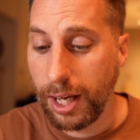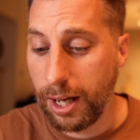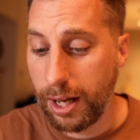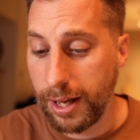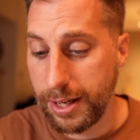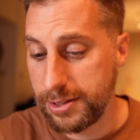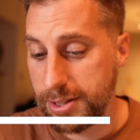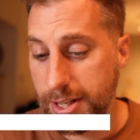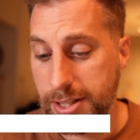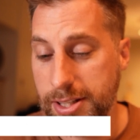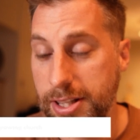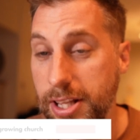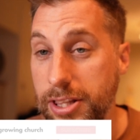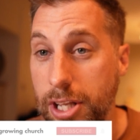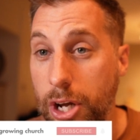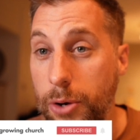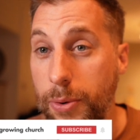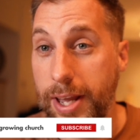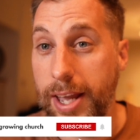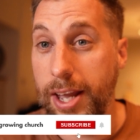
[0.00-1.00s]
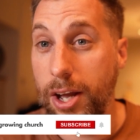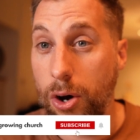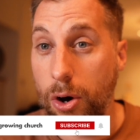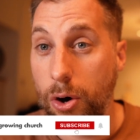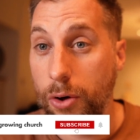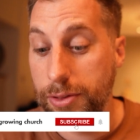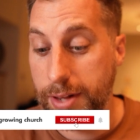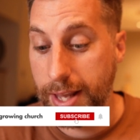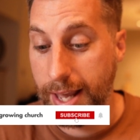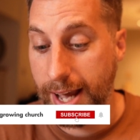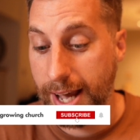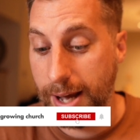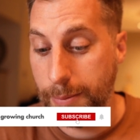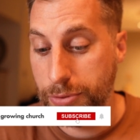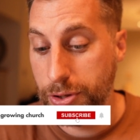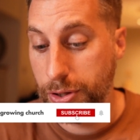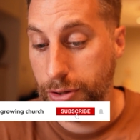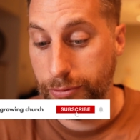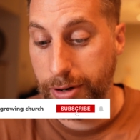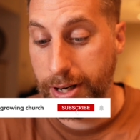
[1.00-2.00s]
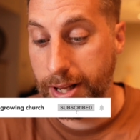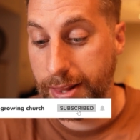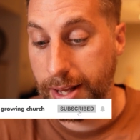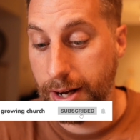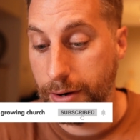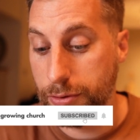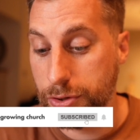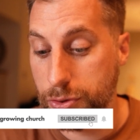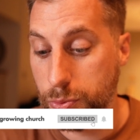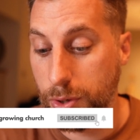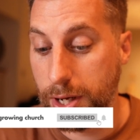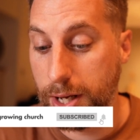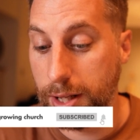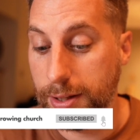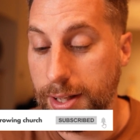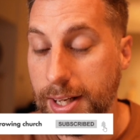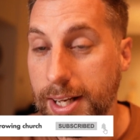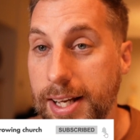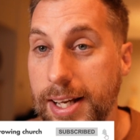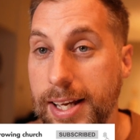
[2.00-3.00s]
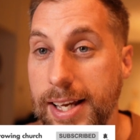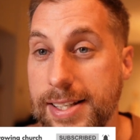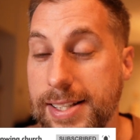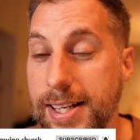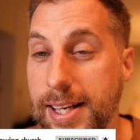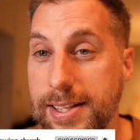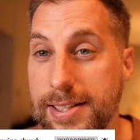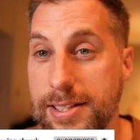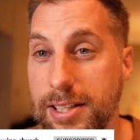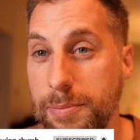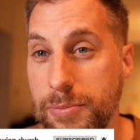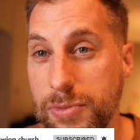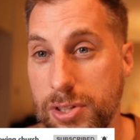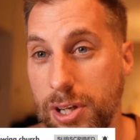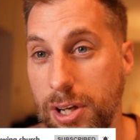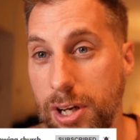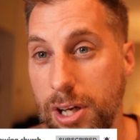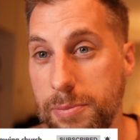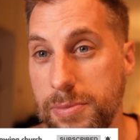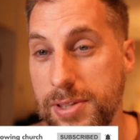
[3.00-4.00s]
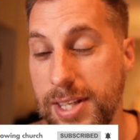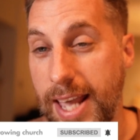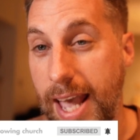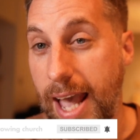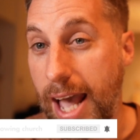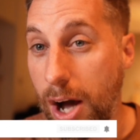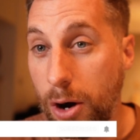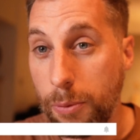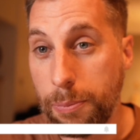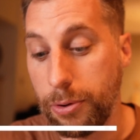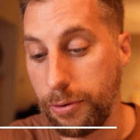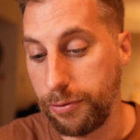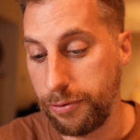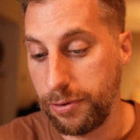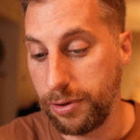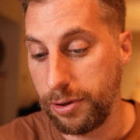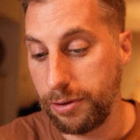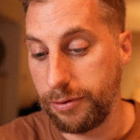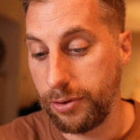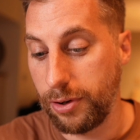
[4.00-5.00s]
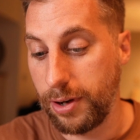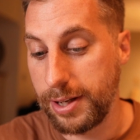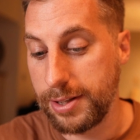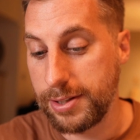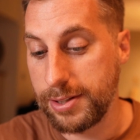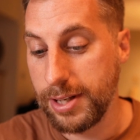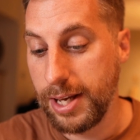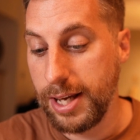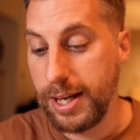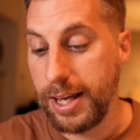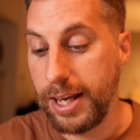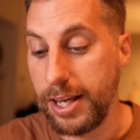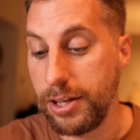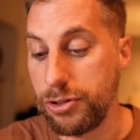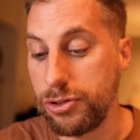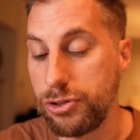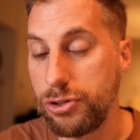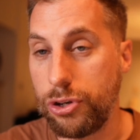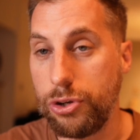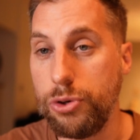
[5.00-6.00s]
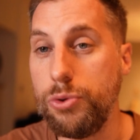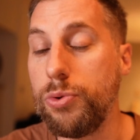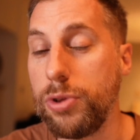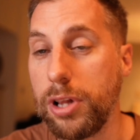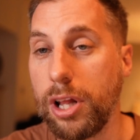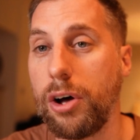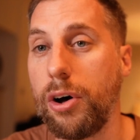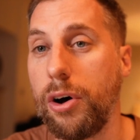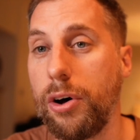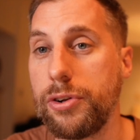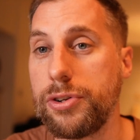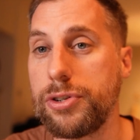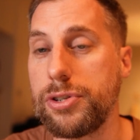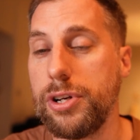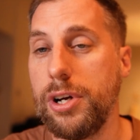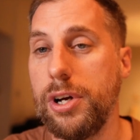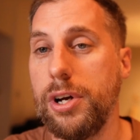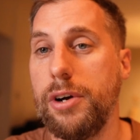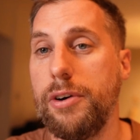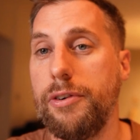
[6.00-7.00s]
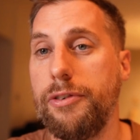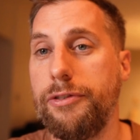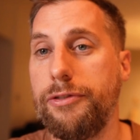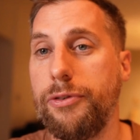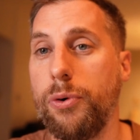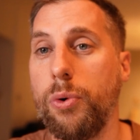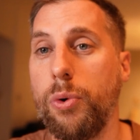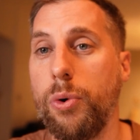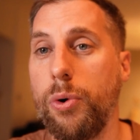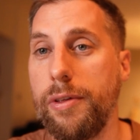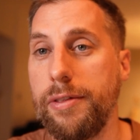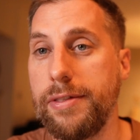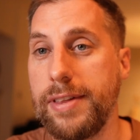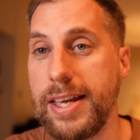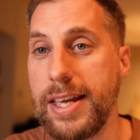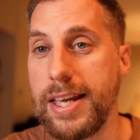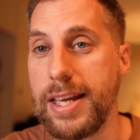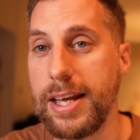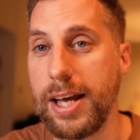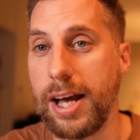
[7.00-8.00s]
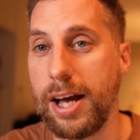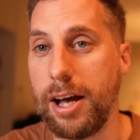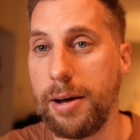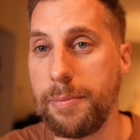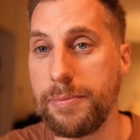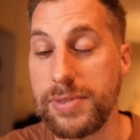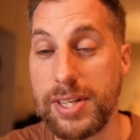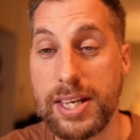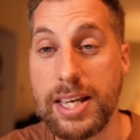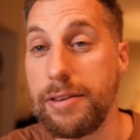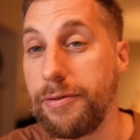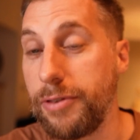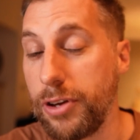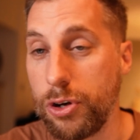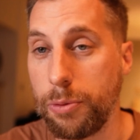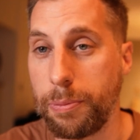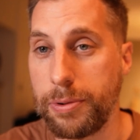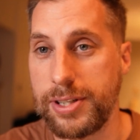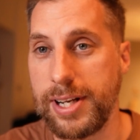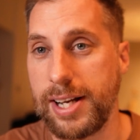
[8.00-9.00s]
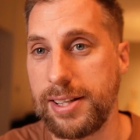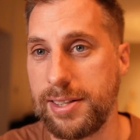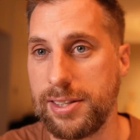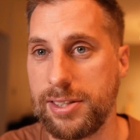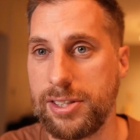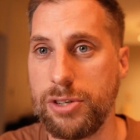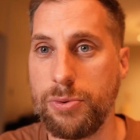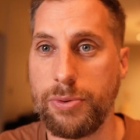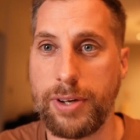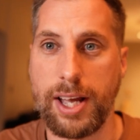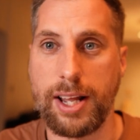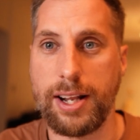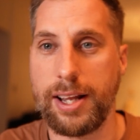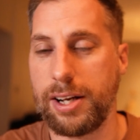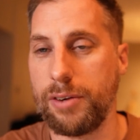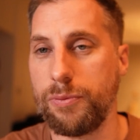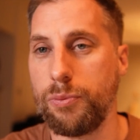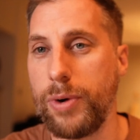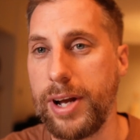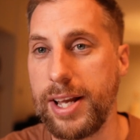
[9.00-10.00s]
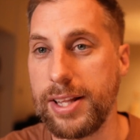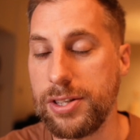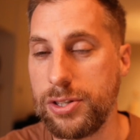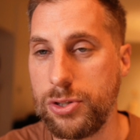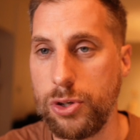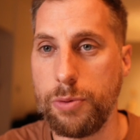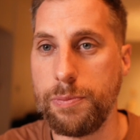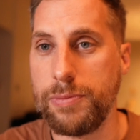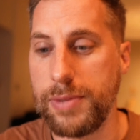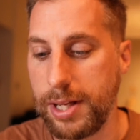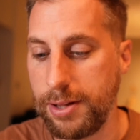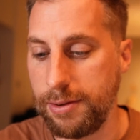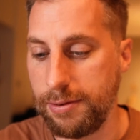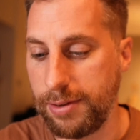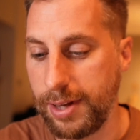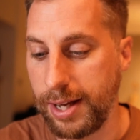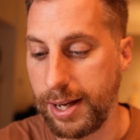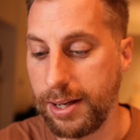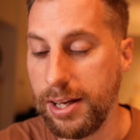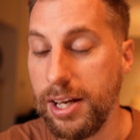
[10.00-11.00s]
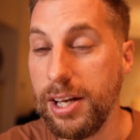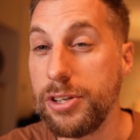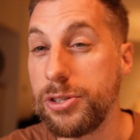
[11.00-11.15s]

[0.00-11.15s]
It says in the note here on the app, you can read it there as well, is that sometimes the output from the device is too large for the TV or projector, so you'll get like a weird zoomed in thing.